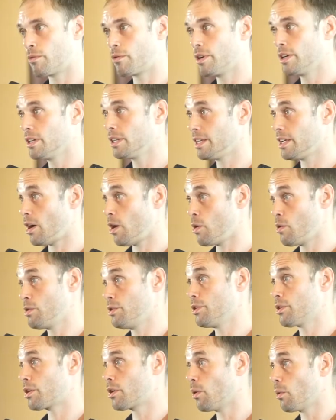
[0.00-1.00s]
really own
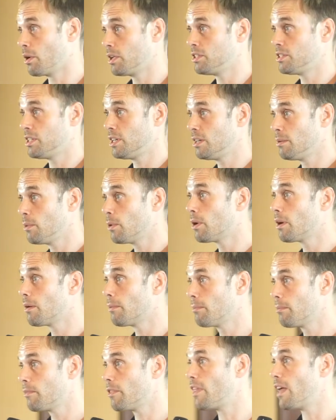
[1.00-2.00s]
your coins anymore.
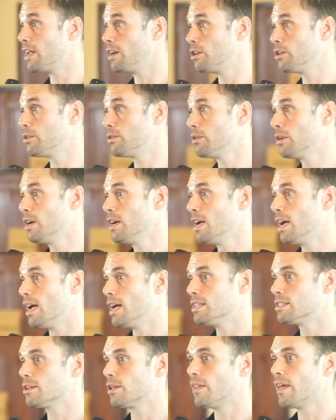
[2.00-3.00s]
They do,
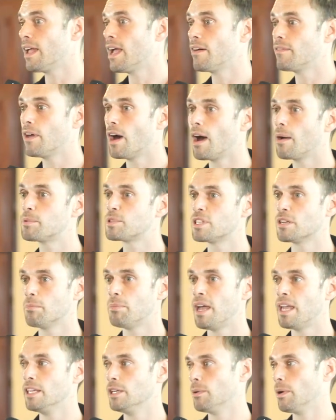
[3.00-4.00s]
and so they have the option to
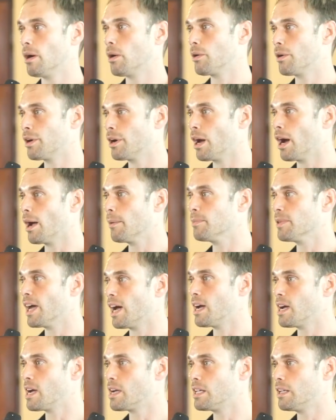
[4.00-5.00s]
pay you out or not.
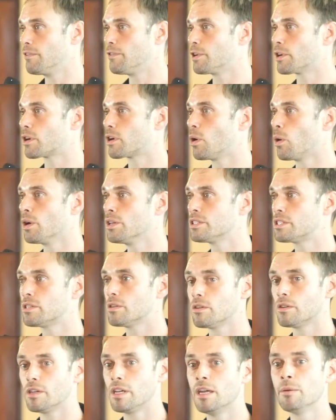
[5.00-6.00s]
Uh, if you're going
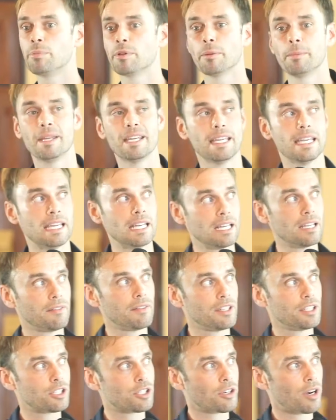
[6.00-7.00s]
to implement any of
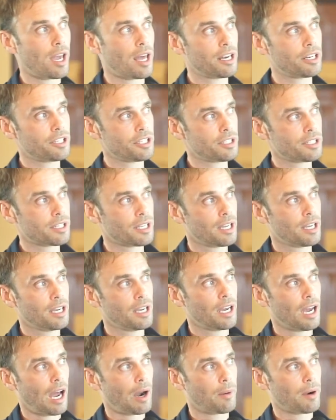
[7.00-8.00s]
these strategies,
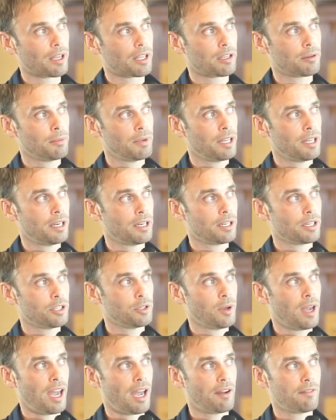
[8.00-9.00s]
I recommend
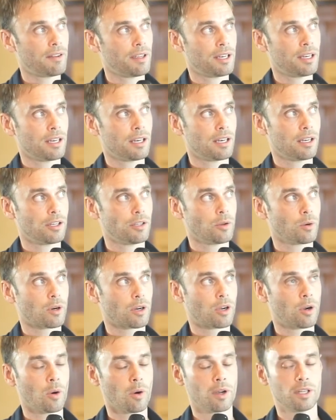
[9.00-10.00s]
you having your
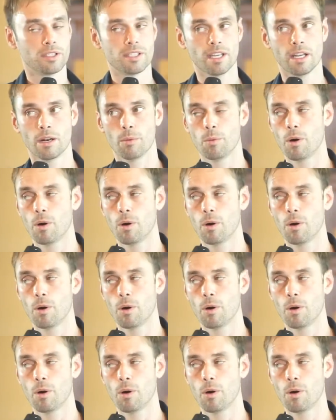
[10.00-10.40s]
coins in a